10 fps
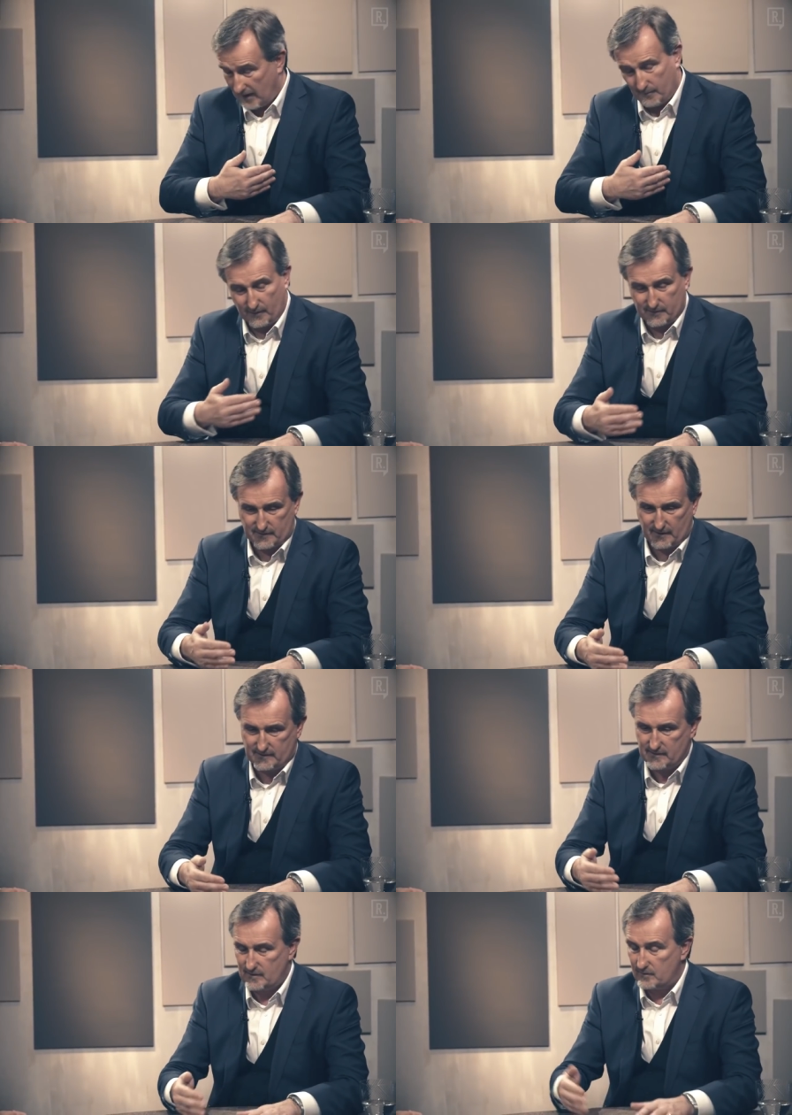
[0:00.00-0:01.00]
ambulance
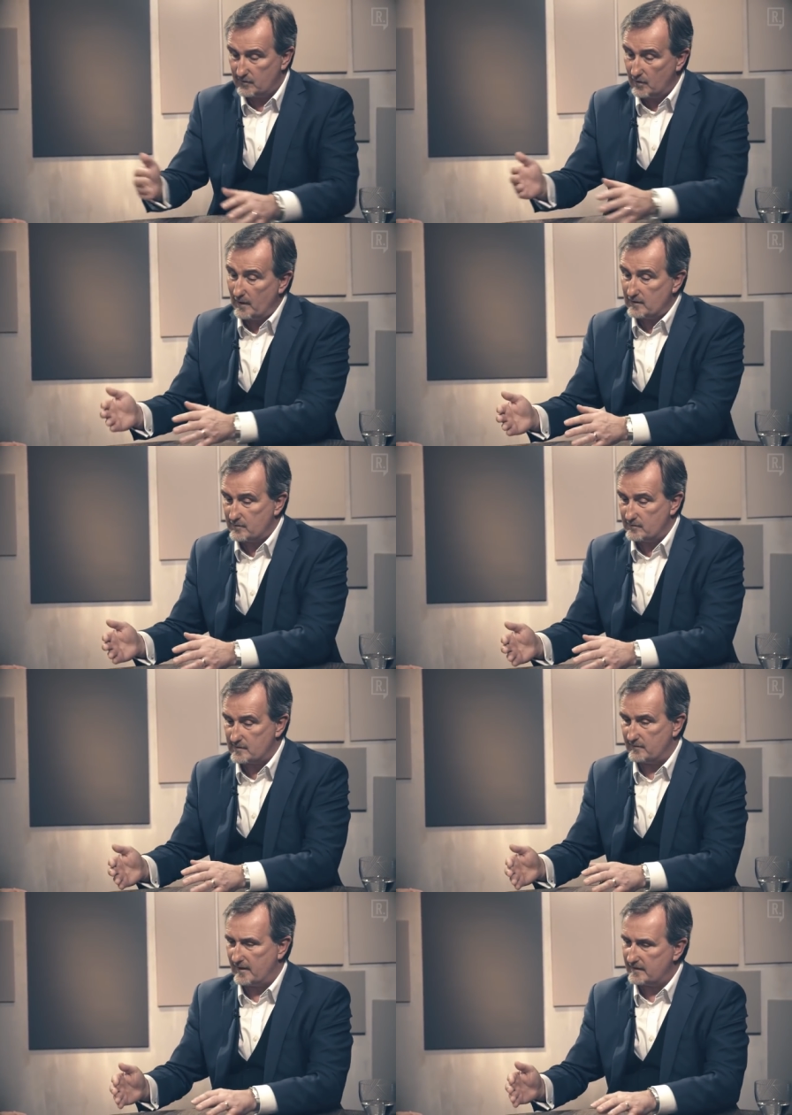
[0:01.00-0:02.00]
societies, that the new
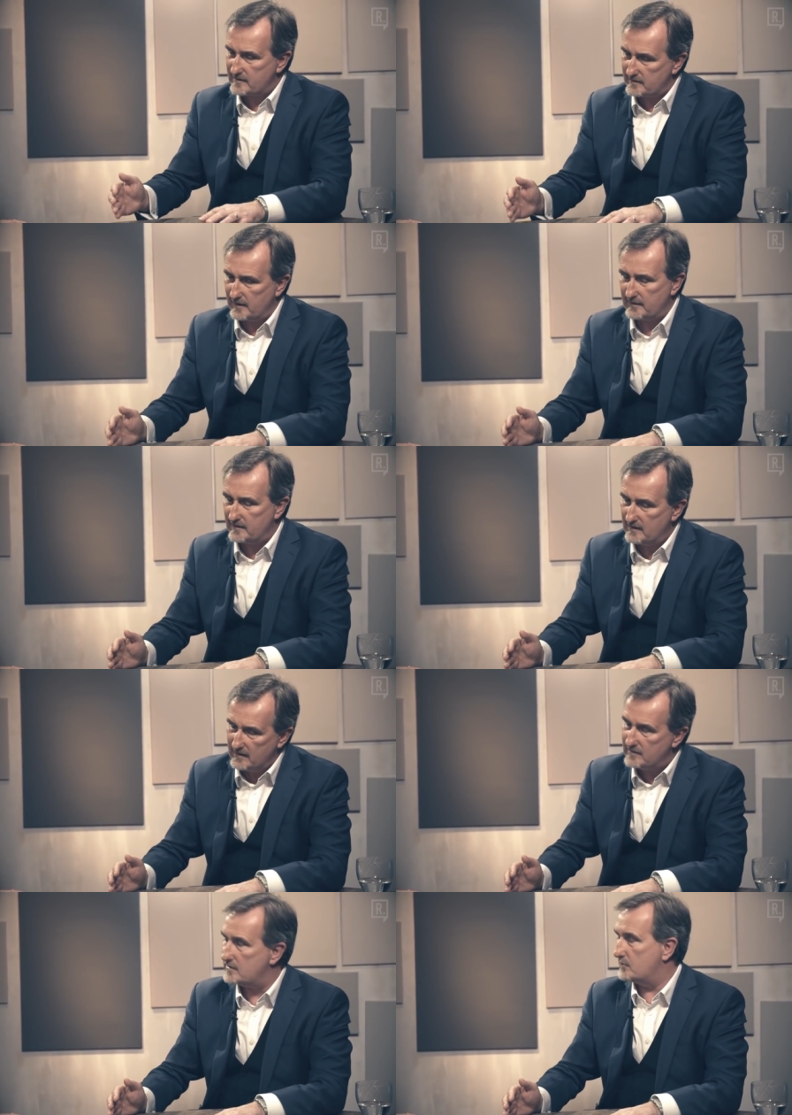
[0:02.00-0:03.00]
entrants have had slightly
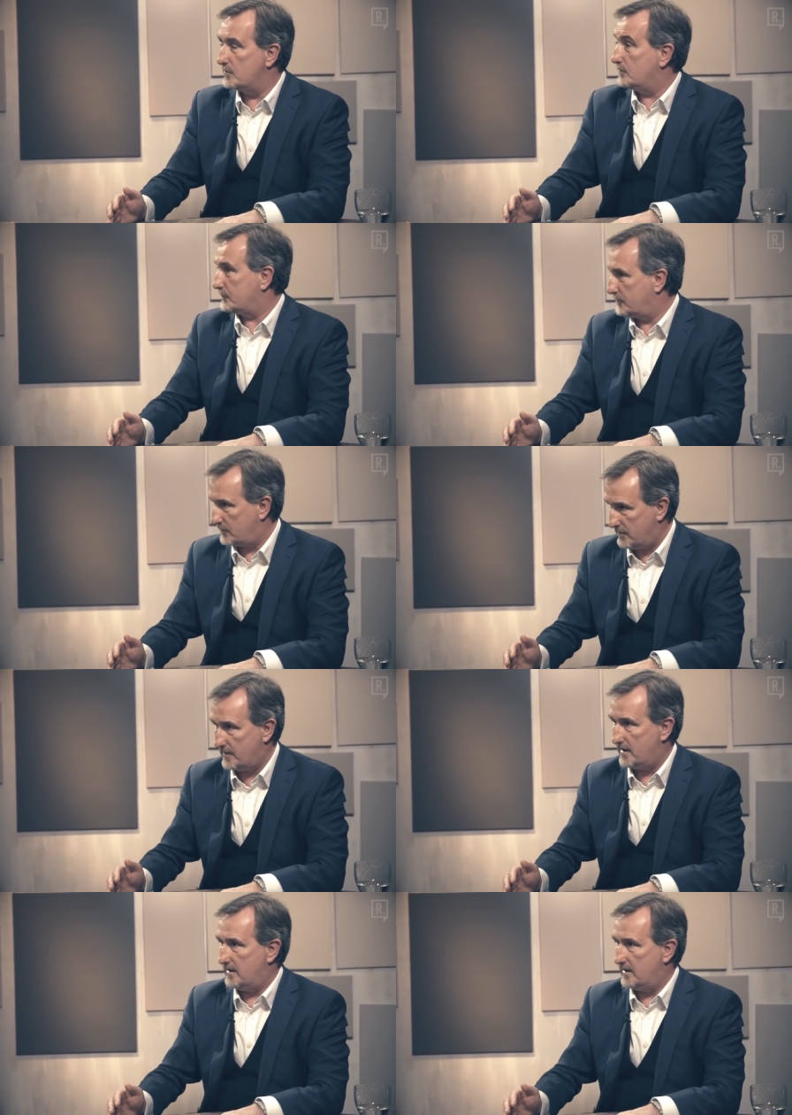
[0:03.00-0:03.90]
easier rules to come